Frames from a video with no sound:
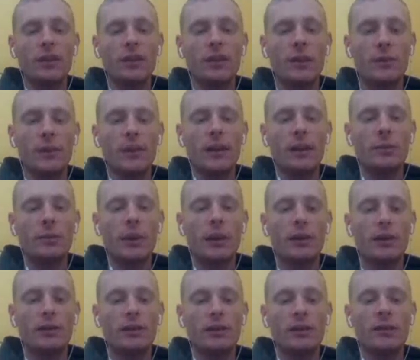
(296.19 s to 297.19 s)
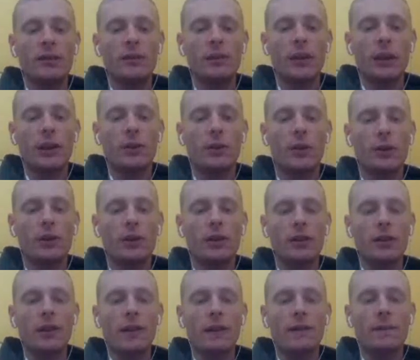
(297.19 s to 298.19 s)
clipping out of bounds to that corner,
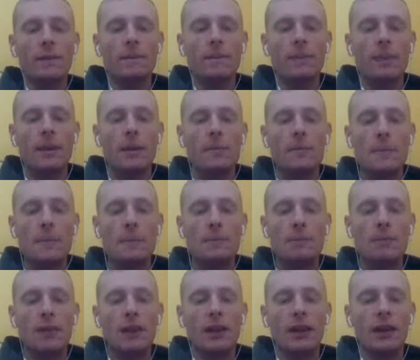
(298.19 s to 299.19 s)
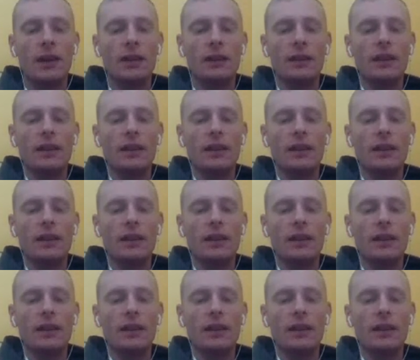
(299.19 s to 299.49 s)
and